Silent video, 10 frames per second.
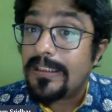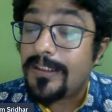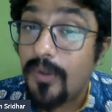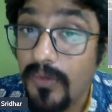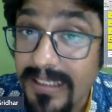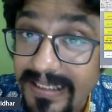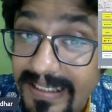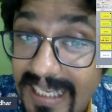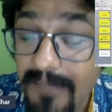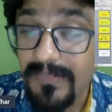Don't
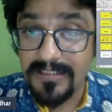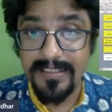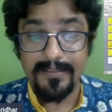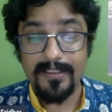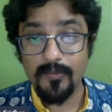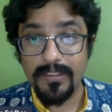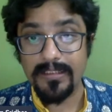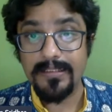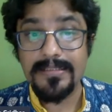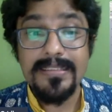name the strengths and
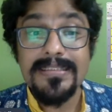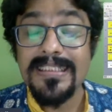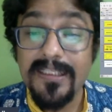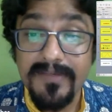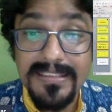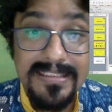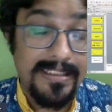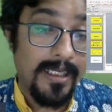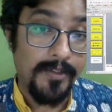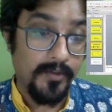weaknesses, give a
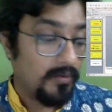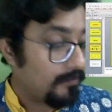scenario.